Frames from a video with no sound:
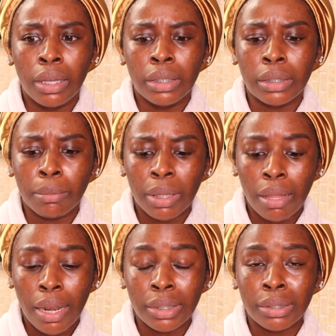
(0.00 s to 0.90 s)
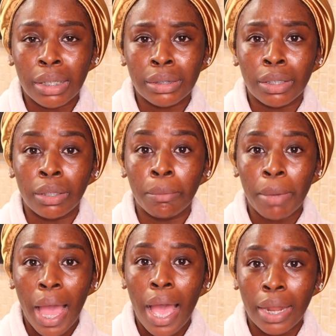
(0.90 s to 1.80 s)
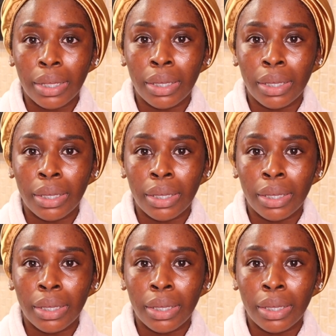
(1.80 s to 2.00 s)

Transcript: something that is necessarily bad.